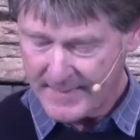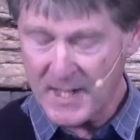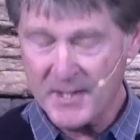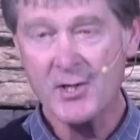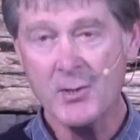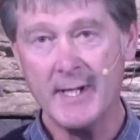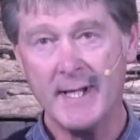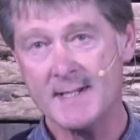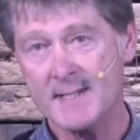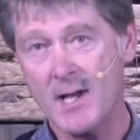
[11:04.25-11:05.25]
They too
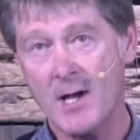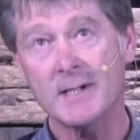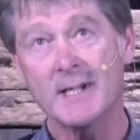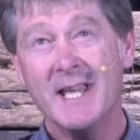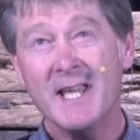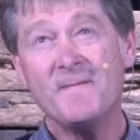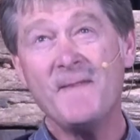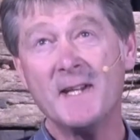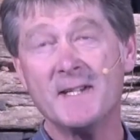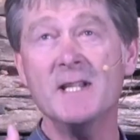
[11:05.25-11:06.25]
were exiled. In
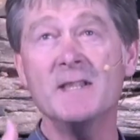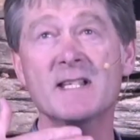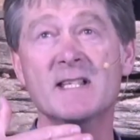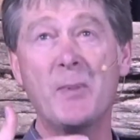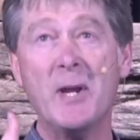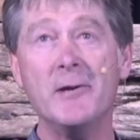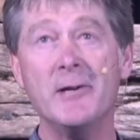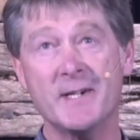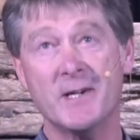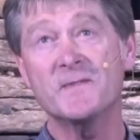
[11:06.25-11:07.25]
fact, in this
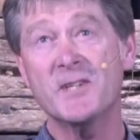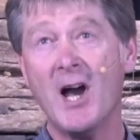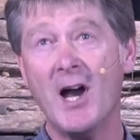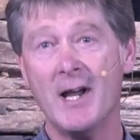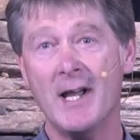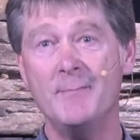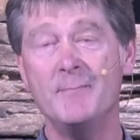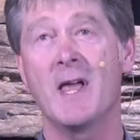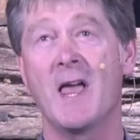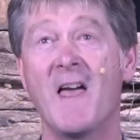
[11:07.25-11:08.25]
period of
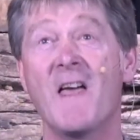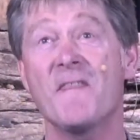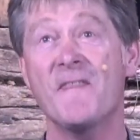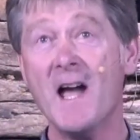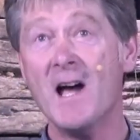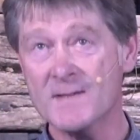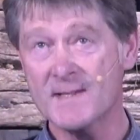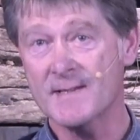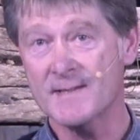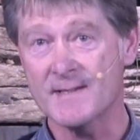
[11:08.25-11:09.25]
time,
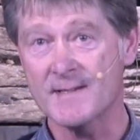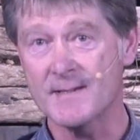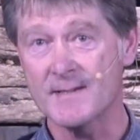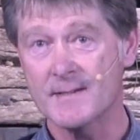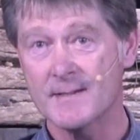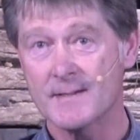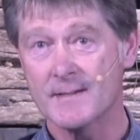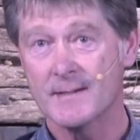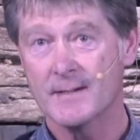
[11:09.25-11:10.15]
thousands